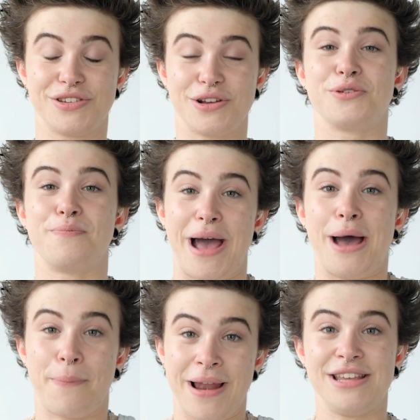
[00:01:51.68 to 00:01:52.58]
such a
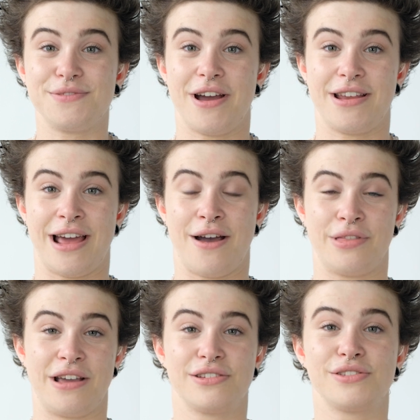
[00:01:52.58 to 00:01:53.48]
bad place right now.
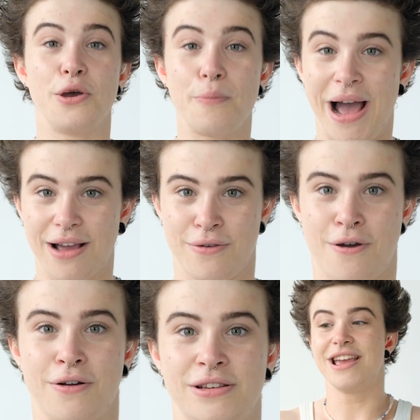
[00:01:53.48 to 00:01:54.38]
They are so
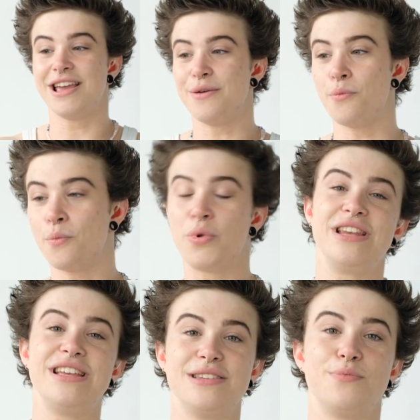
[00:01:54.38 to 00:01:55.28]
backlogged. We
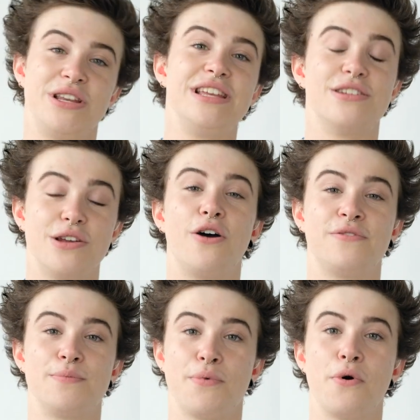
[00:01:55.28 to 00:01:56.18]
need a lot of
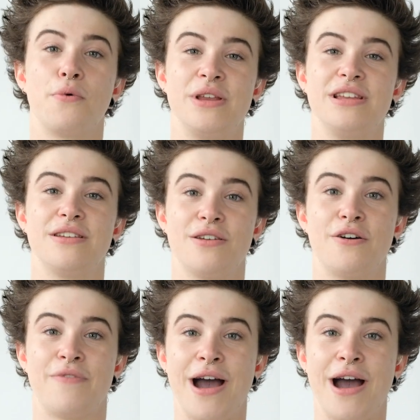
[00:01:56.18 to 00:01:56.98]
support. We need a lot of